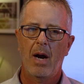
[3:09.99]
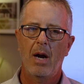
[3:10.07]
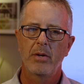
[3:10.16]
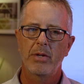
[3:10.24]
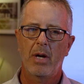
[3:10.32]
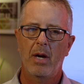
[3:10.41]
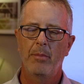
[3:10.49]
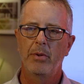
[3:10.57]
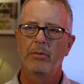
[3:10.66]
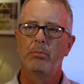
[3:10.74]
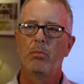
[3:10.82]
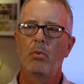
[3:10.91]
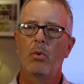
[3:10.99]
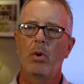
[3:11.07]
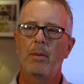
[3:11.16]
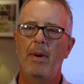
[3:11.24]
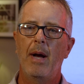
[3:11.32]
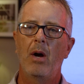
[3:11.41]
our job is
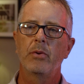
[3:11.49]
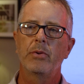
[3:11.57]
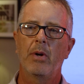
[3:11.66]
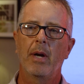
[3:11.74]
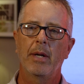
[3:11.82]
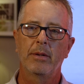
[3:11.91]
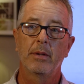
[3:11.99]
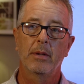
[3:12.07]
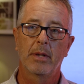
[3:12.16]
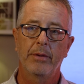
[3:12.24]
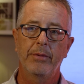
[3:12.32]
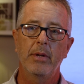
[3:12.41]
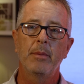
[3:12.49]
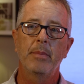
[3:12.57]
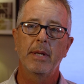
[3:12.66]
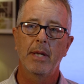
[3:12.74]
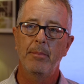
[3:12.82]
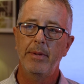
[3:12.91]
more about trying to listen and
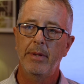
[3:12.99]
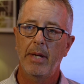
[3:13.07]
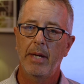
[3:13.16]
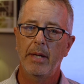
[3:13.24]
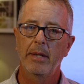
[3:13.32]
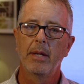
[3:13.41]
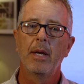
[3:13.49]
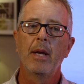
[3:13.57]
be empathetic